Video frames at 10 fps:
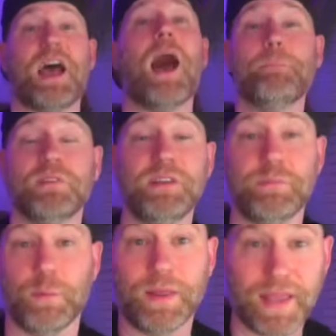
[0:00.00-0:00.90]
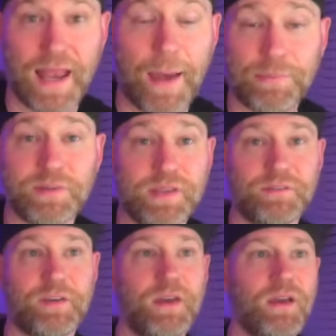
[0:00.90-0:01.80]
unbelievable. I cannot
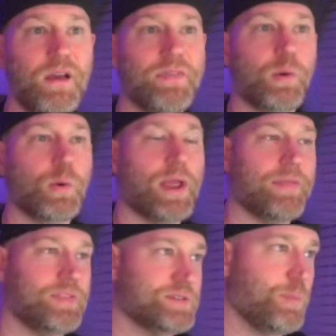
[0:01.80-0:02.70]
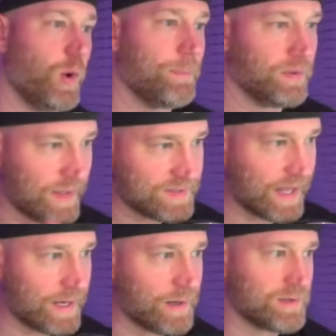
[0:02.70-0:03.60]
believe that we're at this point. But let's
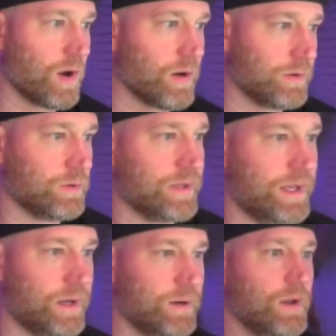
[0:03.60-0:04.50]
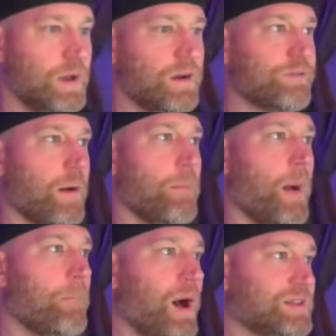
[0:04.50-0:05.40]
get into this article here from
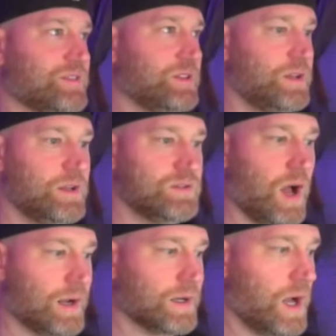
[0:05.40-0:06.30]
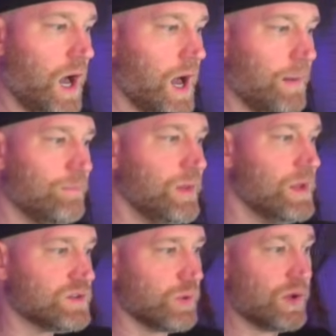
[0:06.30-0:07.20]
Boston.com.
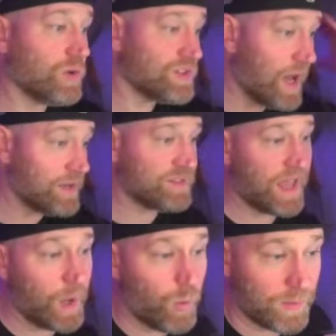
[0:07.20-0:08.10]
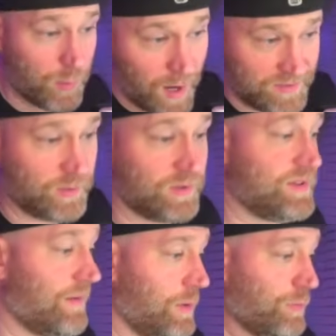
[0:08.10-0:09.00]
So it goes on to say, what do prosecutors
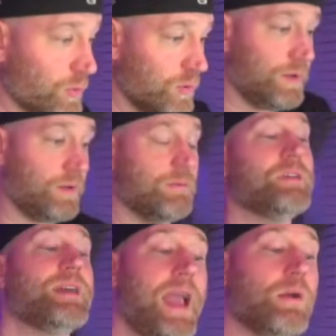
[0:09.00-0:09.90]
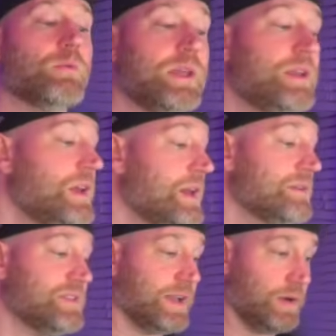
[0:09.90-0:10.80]
have to prove to convict Karen Read,
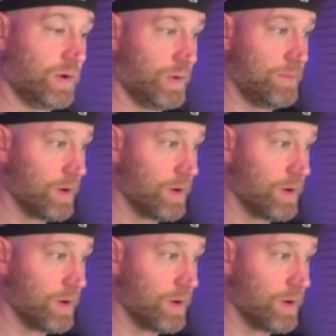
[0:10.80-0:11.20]
second-degree